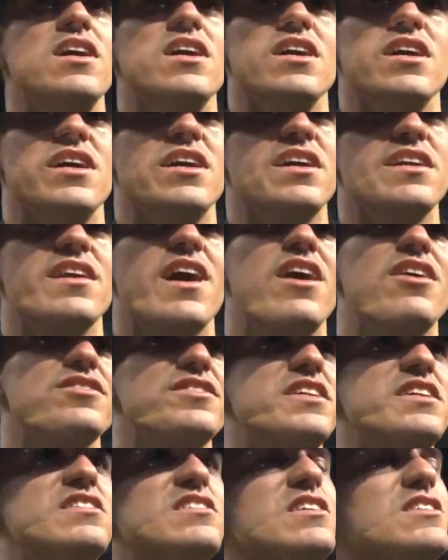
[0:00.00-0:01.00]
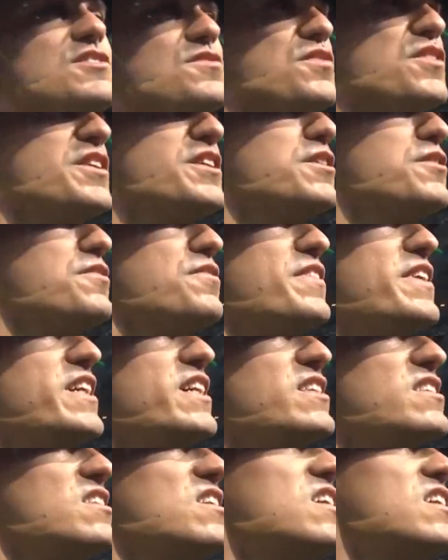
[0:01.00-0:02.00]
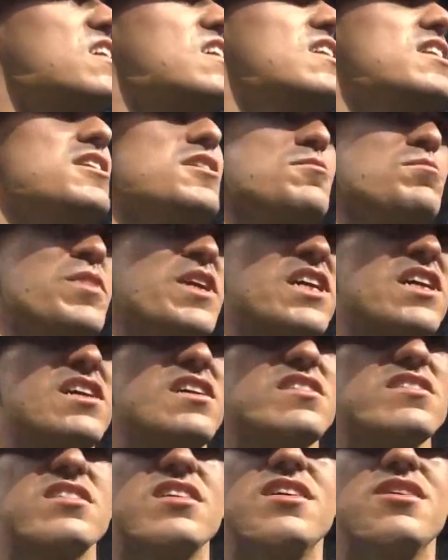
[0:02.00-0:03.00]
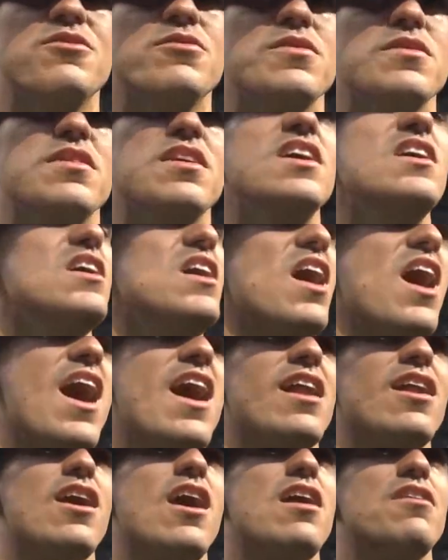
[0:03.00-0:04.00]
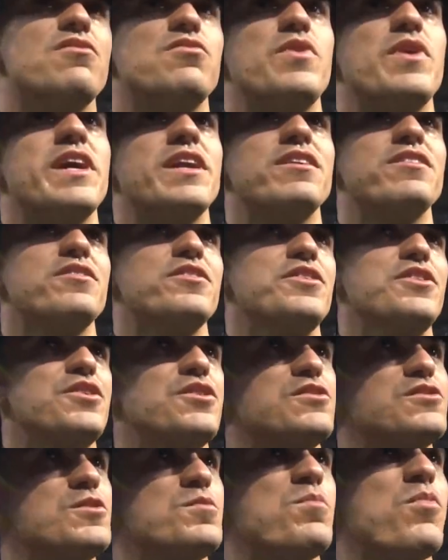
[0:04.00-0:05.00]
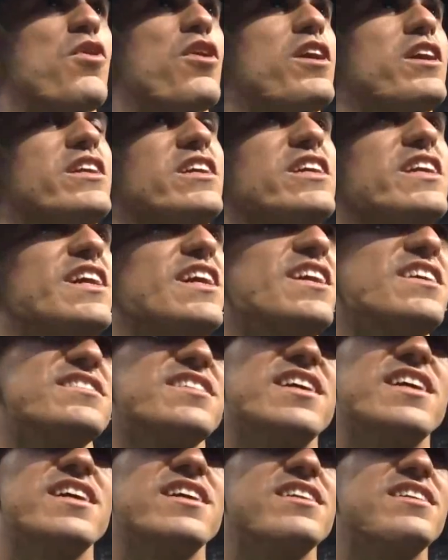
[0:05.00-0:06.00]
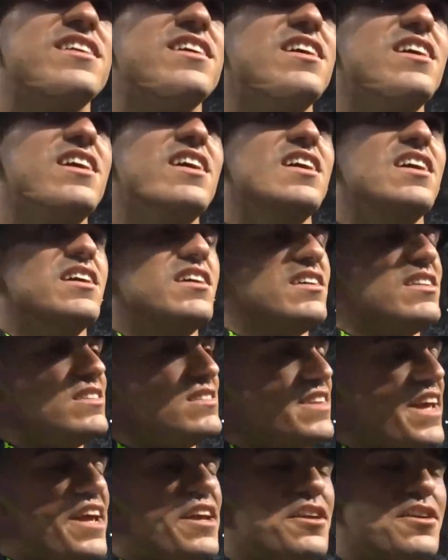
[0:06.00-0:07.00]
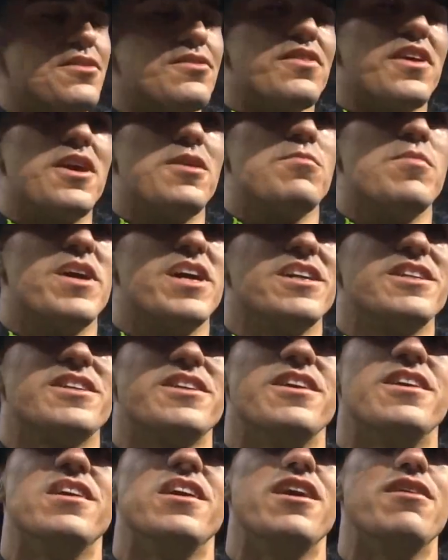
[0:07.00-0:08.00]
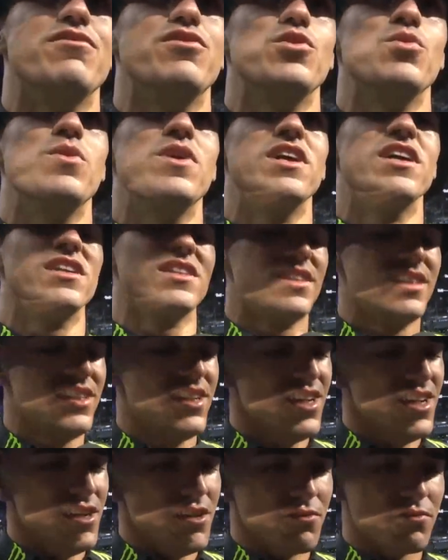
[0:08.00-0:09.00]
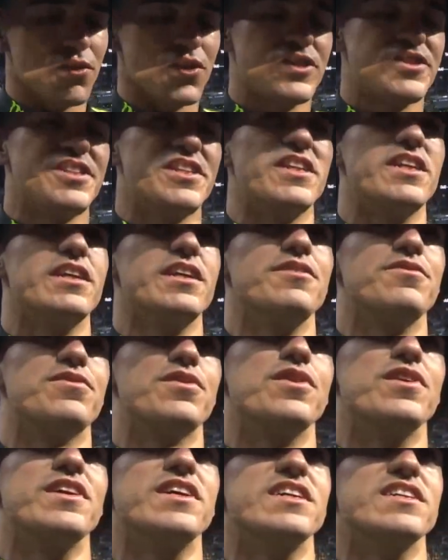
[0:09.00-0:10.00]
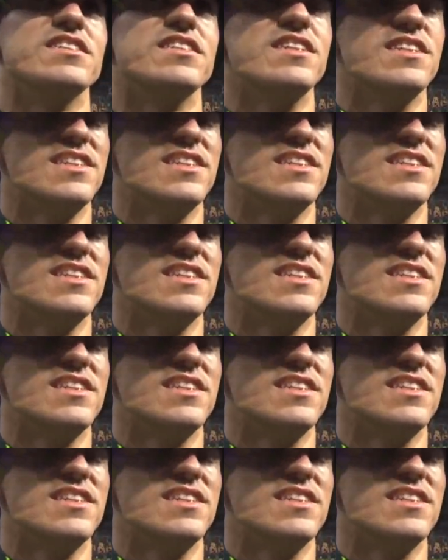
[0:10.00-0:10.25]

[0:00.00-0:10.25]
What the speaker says: and all this is for you fans because I love when you support in us, and thank you very much, everyone, for cheering for us.